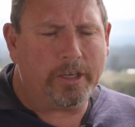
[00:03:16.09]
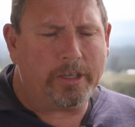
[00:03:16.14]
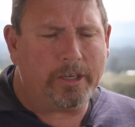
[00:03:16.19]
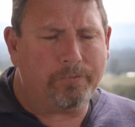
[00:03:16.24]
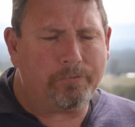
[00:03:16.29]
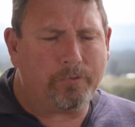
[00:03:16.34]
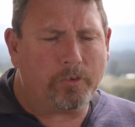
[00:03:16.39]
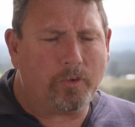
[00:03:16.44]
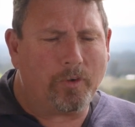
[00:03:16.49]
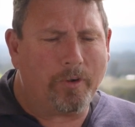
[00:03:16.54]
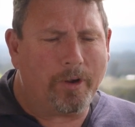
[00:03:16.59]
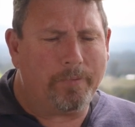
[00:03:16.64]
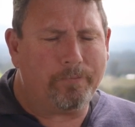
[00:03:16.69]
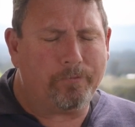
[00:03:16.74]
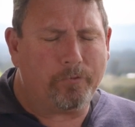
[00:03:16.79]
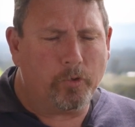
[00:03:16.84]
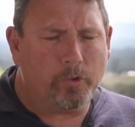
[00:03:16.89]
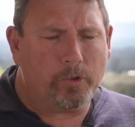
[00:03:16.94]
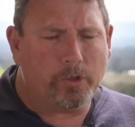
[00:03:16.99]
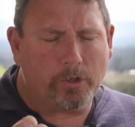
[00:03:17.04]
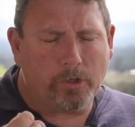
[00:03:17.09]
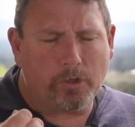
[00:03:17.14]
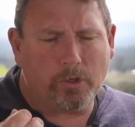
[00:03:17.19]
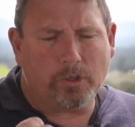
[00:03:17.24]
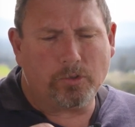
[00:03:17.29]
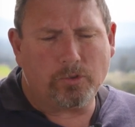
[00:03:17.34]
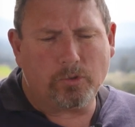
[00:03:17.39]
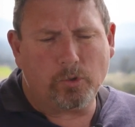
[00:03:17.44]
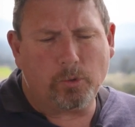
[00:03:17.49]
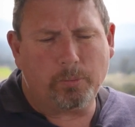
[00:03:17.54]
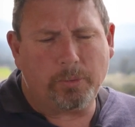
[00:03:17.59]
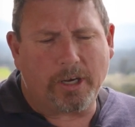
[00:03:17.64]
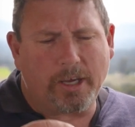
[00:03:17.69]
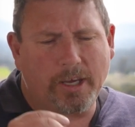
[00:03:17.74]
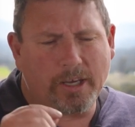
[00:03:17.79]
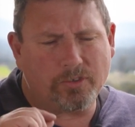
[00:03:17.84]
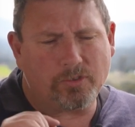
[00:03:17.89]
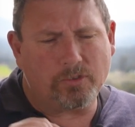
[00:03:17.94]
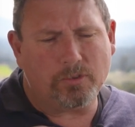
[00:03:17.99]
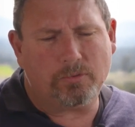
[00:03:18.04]
get from grapefruit, and a nice little bit
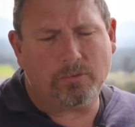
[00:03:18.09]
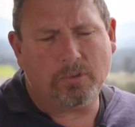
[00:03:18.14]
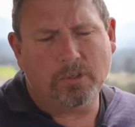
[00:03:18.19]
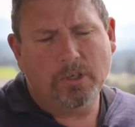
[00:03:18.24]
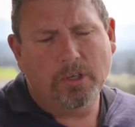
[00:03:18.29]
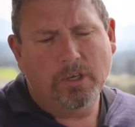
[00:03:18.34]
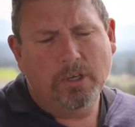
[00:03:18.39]
of acid